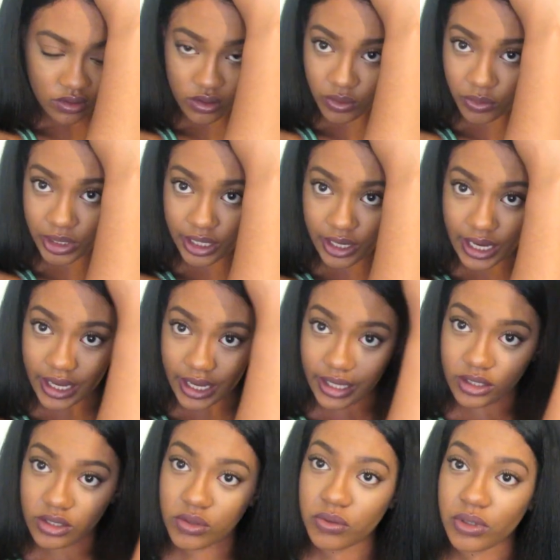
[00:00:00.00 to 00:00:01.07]
So we are
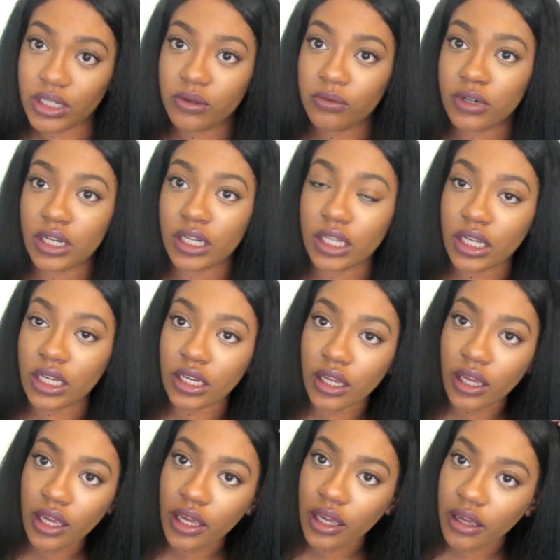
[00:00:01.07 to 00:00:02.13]
at 21 and
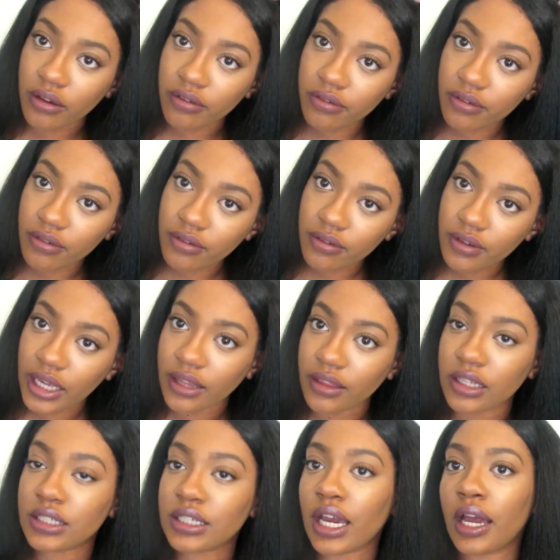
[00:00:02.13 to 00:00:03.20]
a half
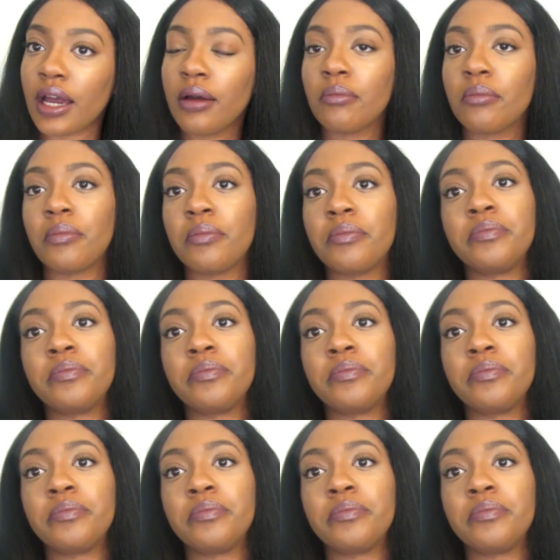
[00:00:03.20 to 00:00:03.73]
at the top.